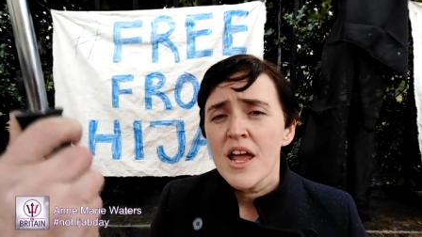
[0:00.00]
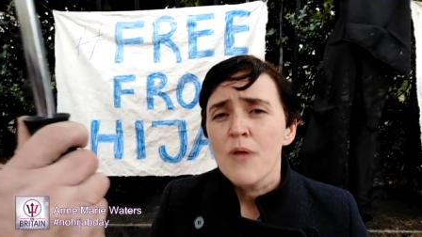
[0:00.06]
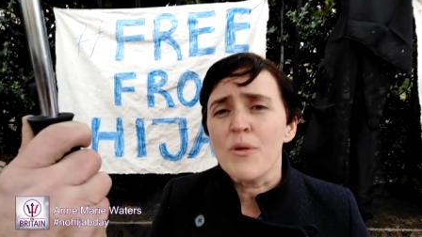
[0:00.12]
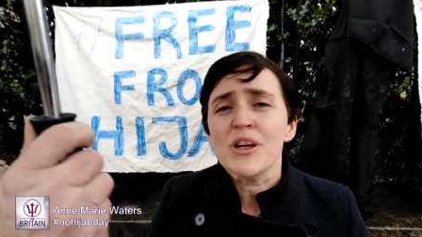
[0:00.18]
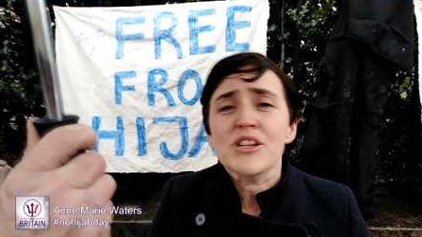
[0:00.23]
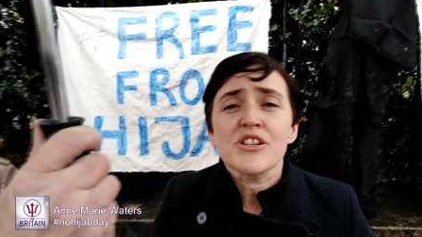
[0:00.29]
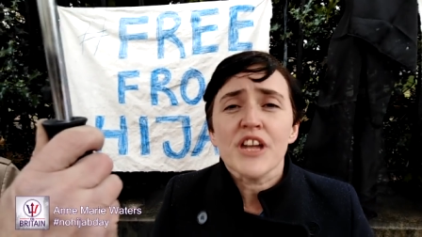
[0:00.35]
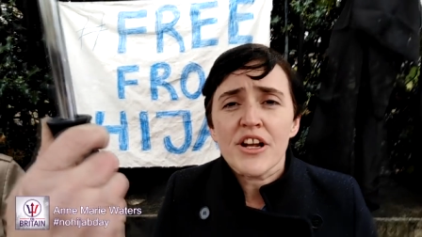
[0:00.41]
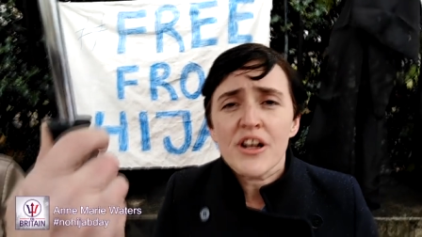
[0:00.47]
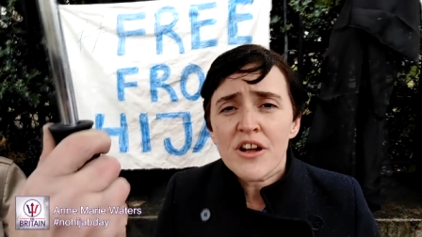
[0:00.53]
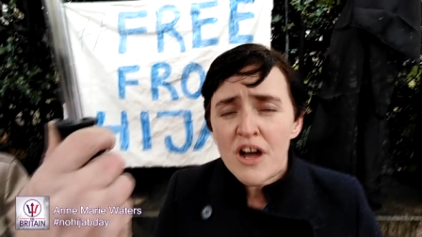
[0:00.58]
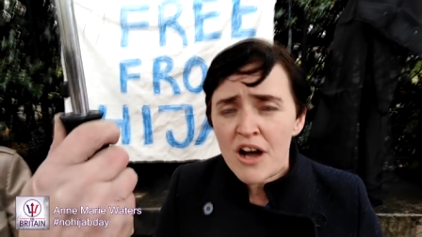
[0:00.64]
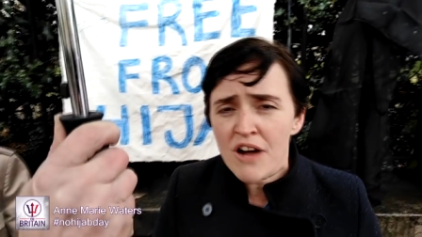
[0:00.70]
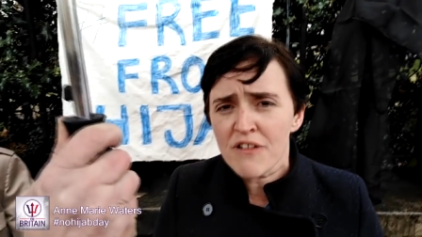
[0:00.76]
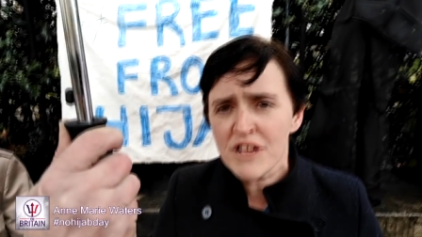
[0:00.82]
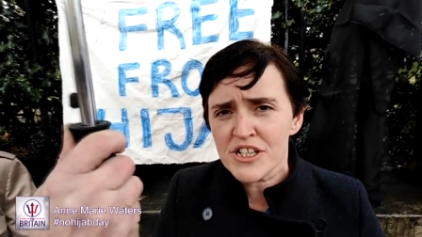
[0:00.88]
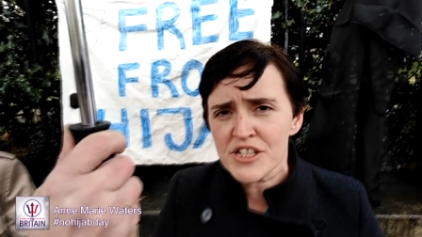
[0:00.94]
which
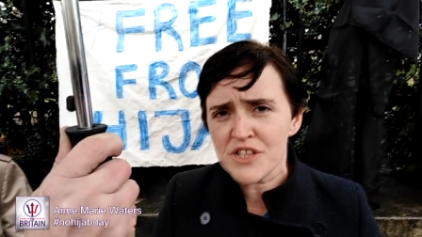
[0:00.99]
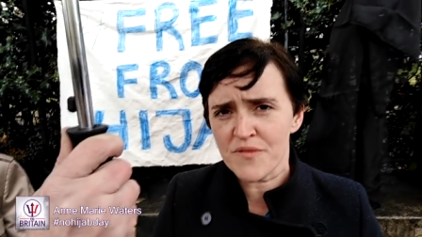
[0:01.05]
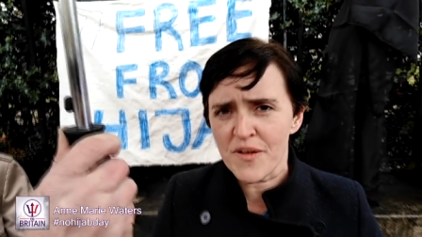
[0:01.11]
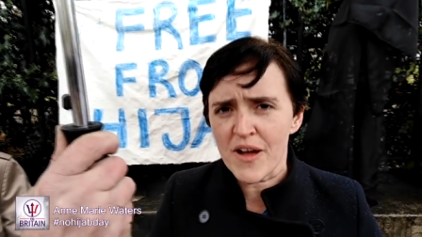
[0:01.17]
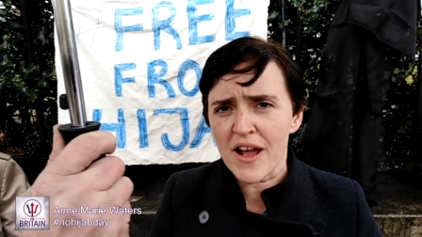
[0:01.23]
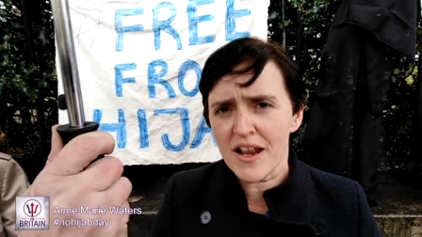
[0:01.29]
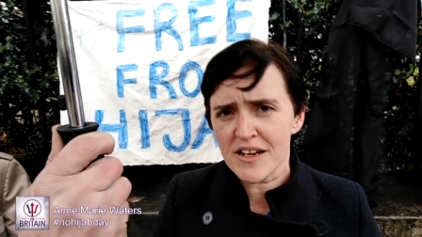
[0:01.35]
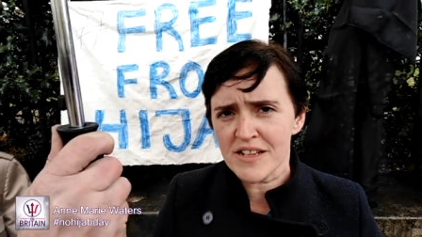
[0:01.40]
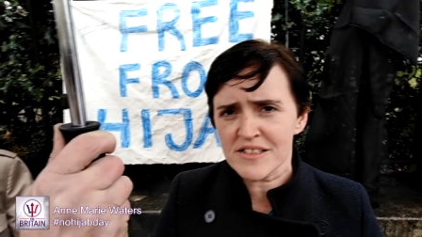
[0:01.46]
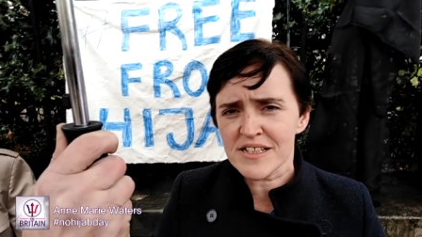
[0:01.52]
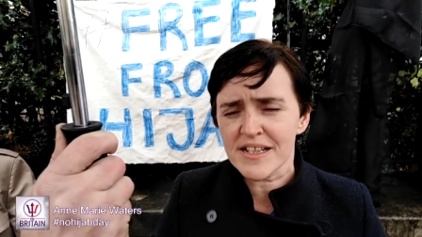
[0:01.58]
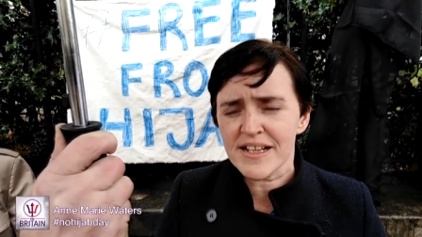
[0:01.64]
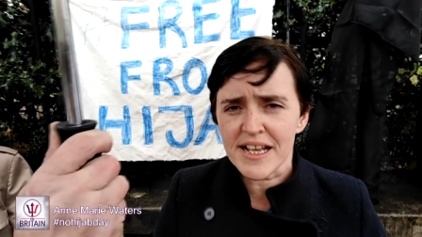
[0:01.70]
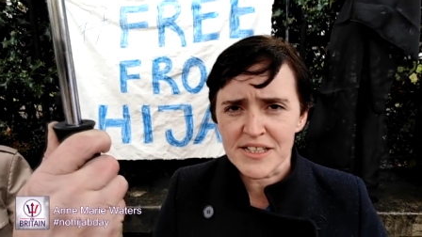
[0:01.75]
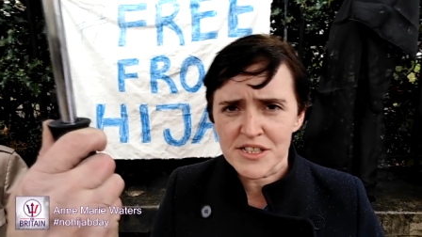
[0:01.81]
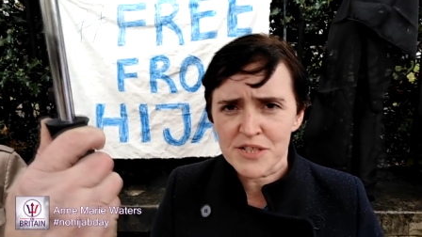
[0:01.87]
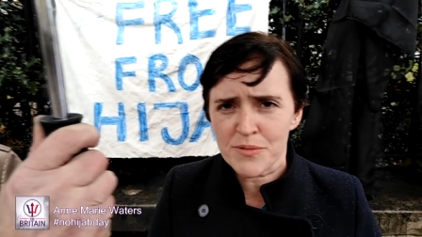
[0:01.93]
encourage violence
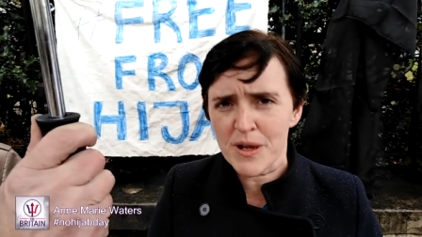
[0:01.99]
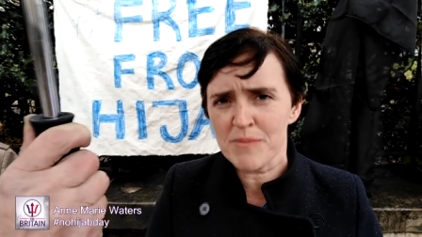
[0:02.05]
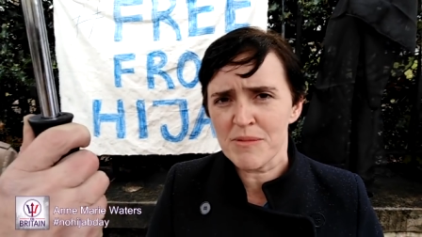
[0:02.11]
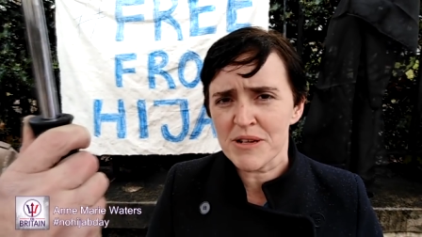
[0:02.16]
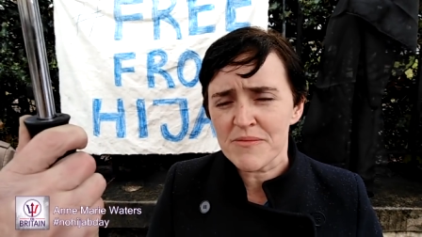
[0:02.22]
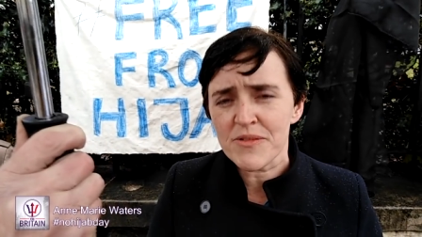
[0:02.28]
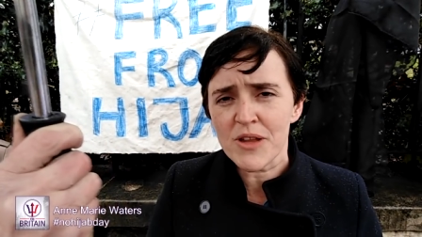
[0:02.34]
against women.